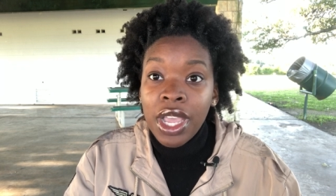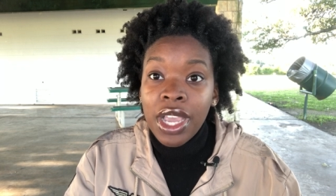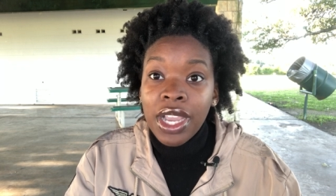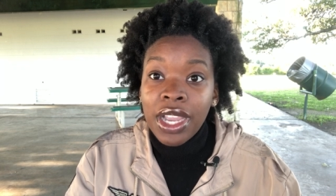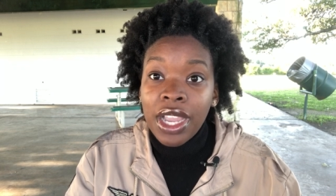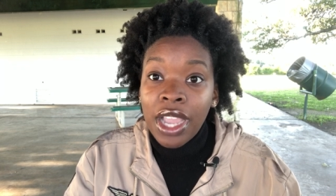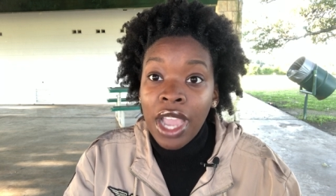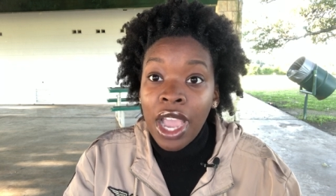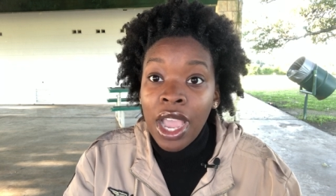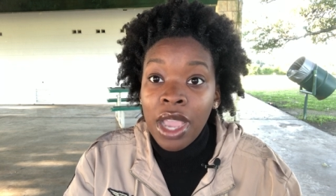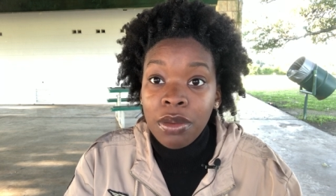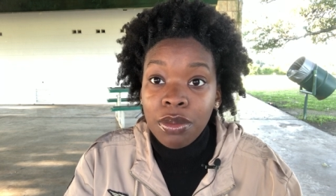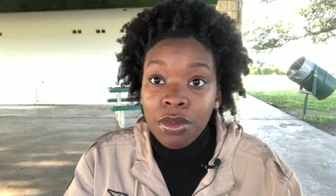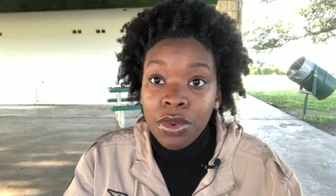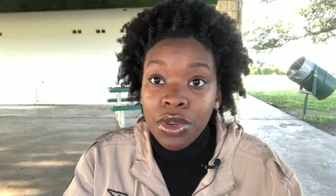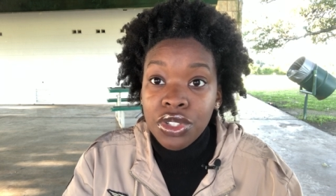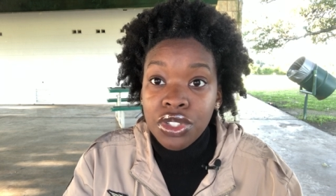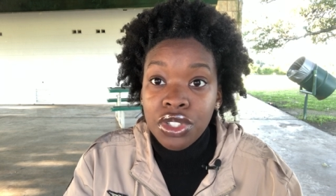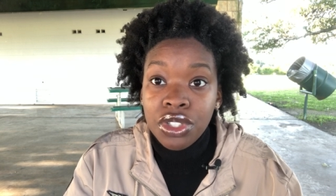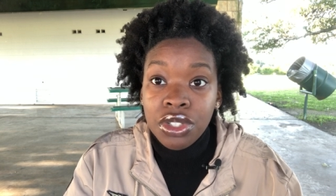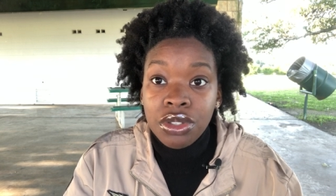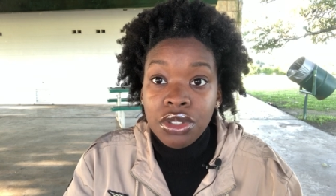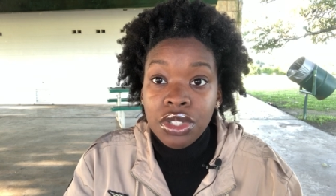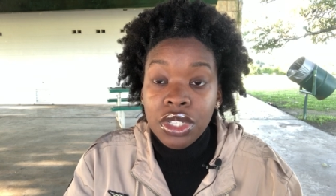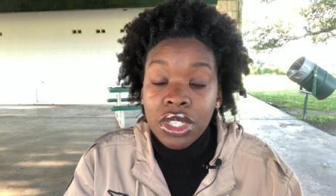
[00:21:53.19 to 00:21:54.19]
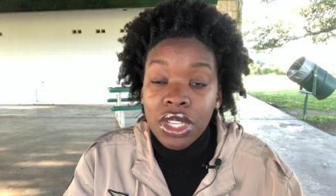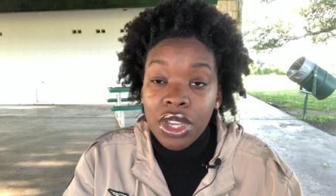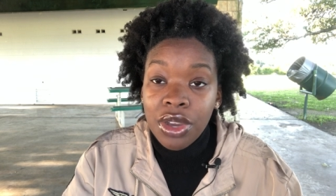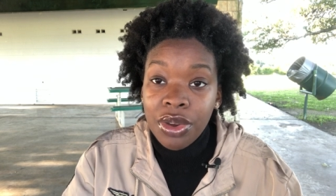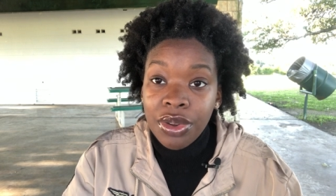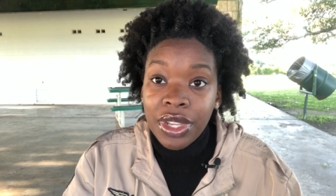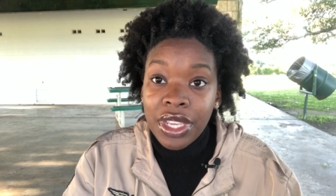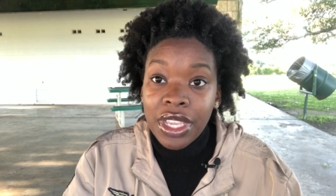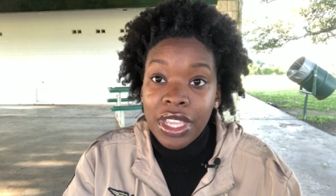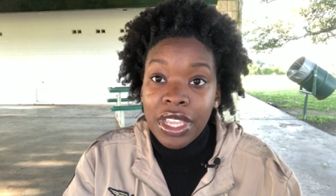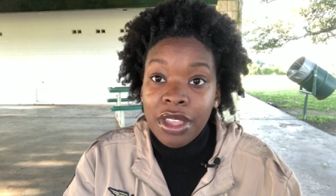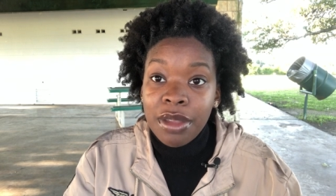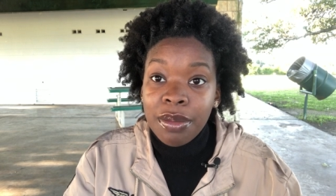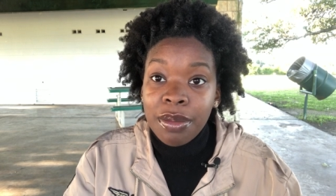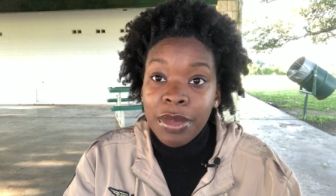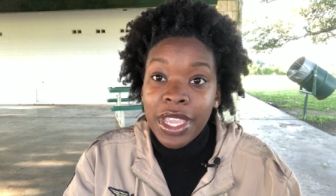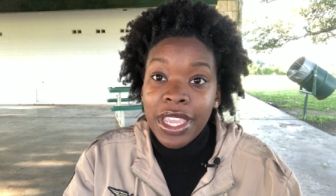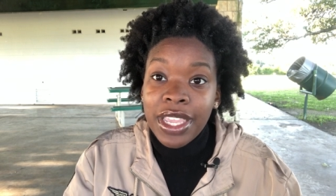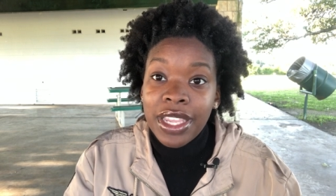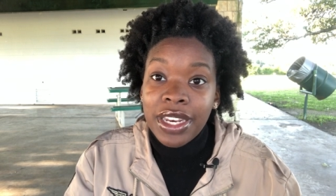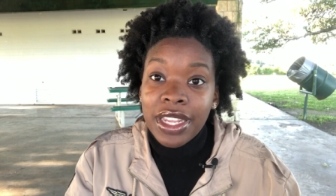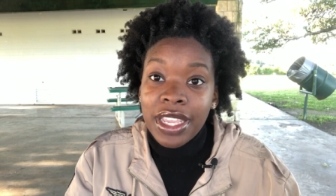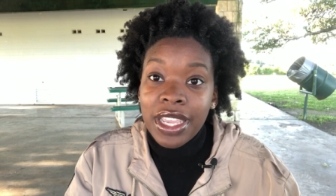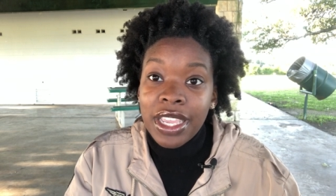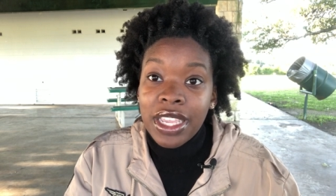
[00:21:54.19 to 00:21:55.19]
God wants you to go to Him
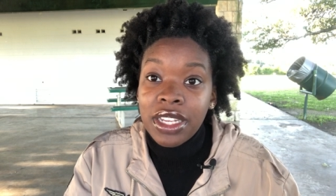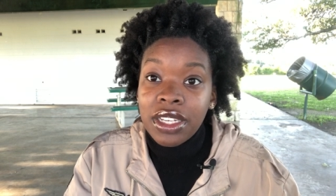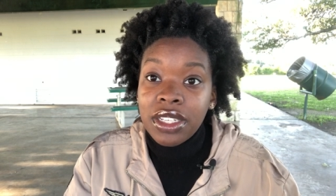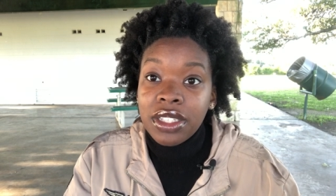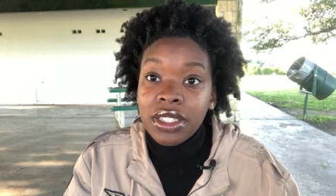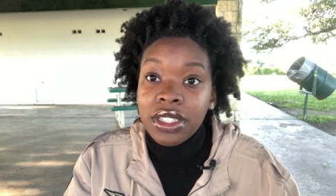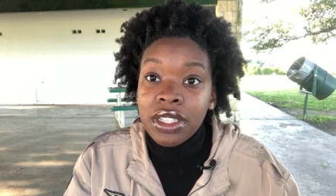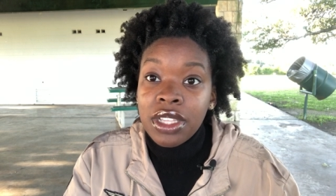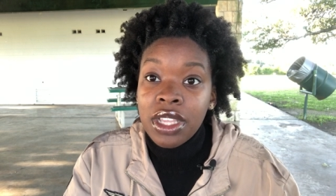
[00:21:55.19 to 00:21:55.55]
and and